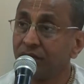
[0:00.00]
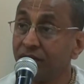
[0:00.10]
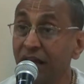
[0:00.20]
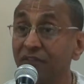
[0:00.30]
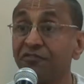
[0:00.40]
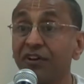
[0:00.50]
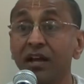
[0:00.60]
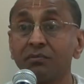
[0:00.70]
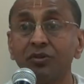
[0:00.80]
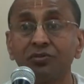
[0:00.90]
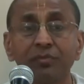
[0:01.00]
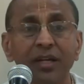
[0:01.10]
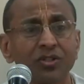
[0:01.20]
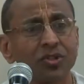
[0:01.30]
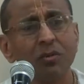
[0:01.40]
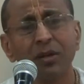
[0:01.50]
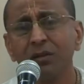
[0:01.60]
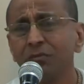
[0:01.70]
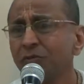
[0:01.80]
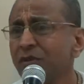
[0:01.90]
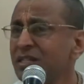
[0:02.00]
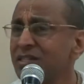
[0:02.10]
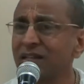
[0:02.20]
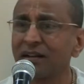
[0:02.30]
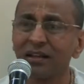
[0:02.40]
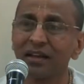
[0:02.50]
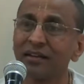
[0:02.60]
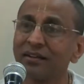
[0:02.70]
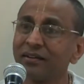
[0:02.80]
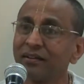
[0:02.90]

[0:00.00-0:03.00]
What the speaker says: the welfare movement, so many movements are there.